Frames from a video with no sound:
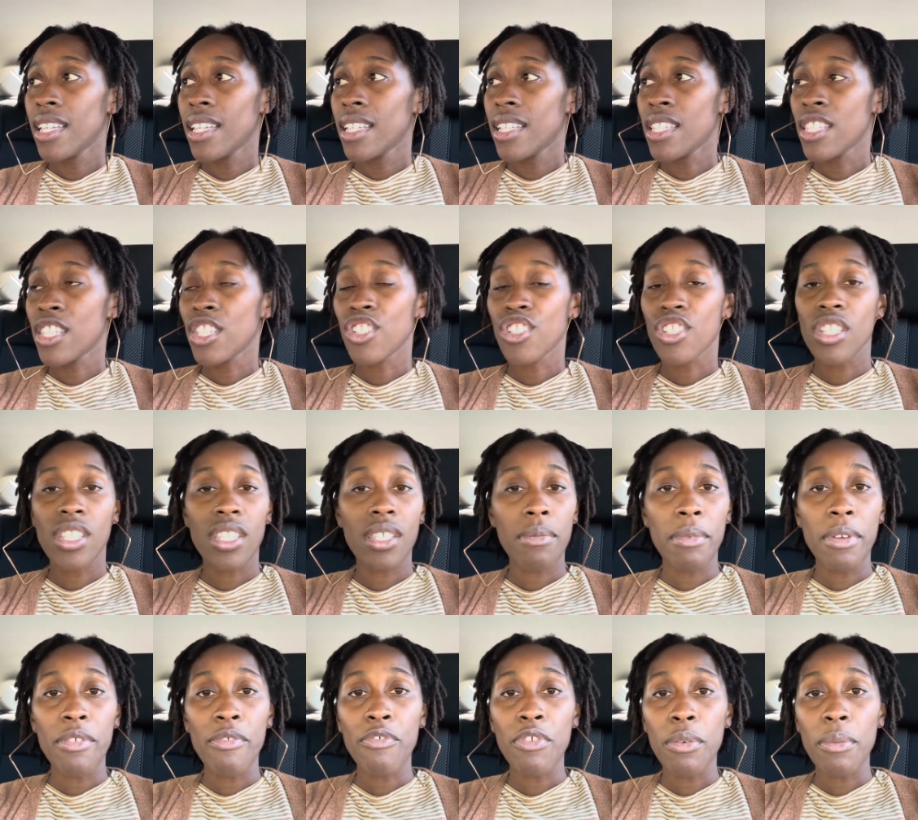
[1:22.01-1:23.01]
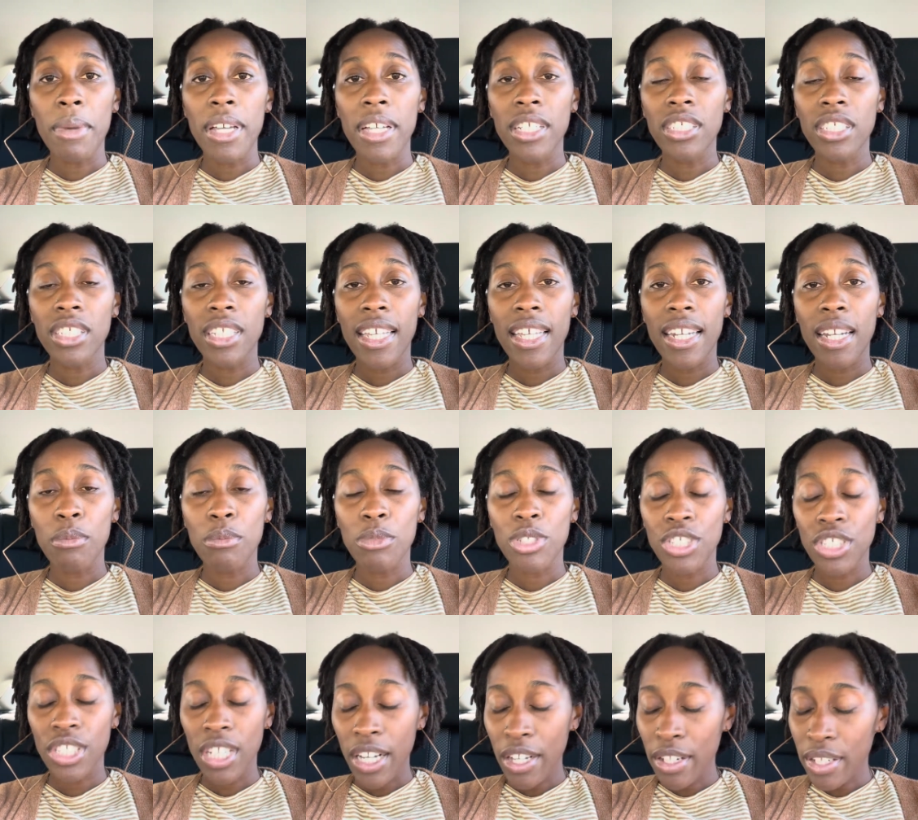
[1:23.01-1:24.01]
this is just some information that I'm
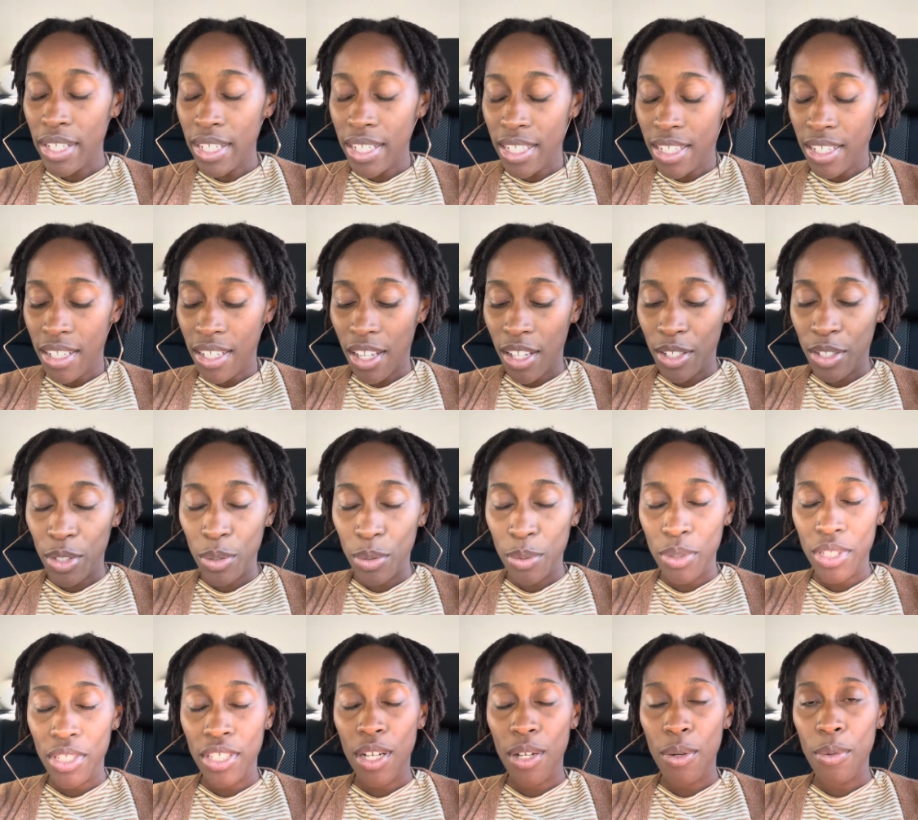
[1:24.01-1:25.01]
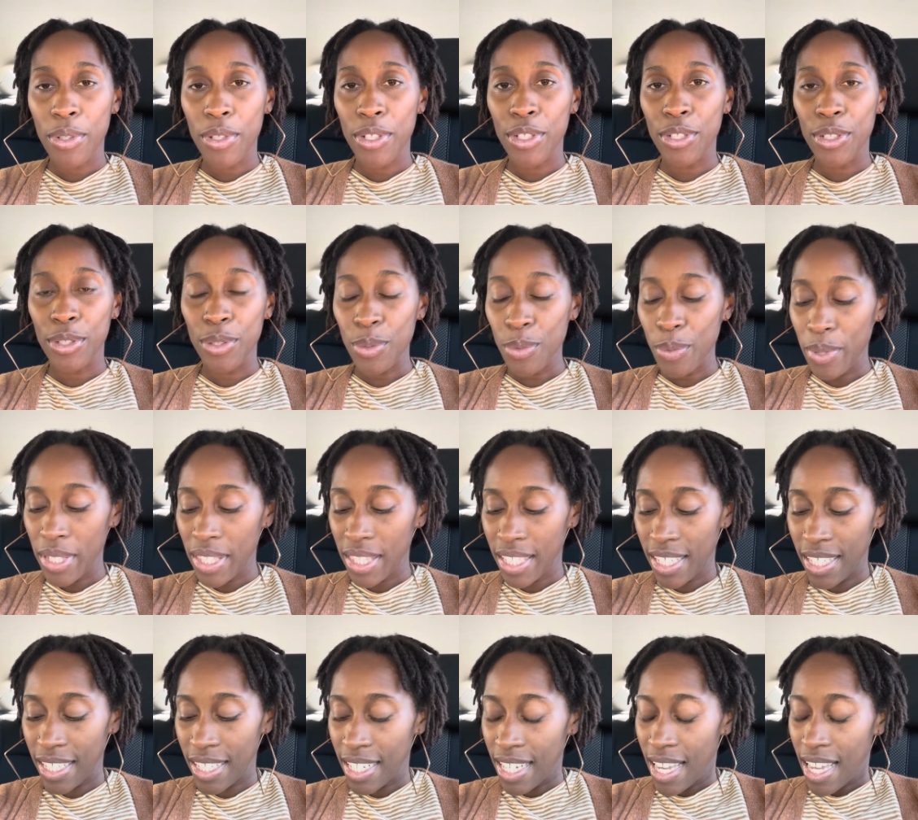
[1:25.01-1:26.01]
sharing. Y'all do what y'all want to do with
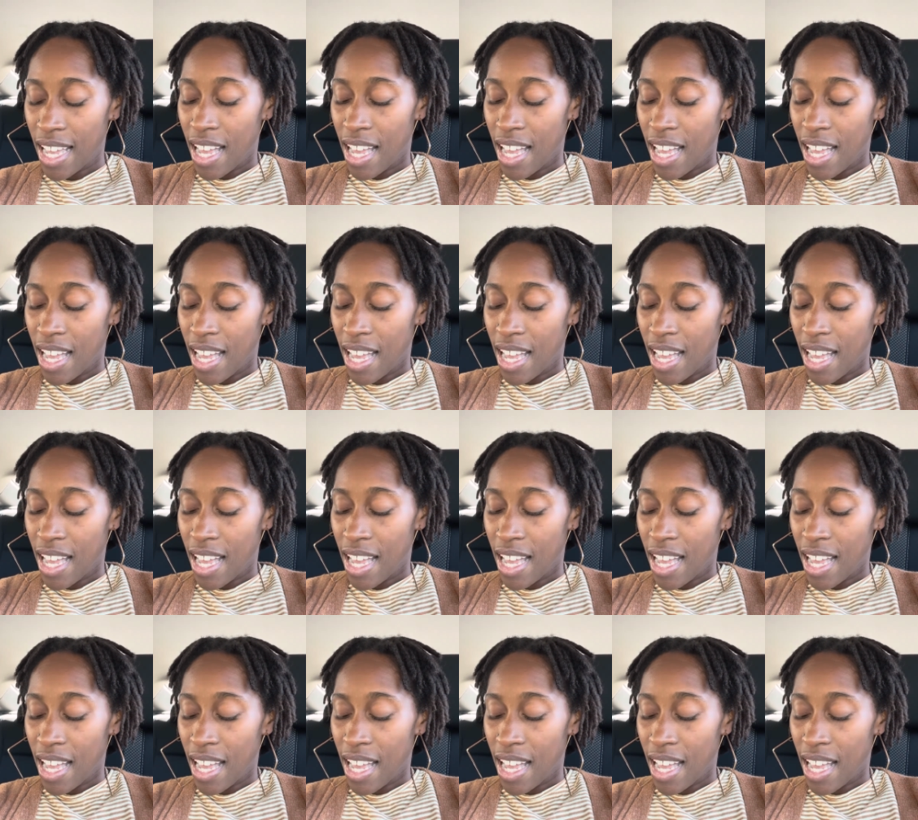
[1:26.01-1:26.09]
it.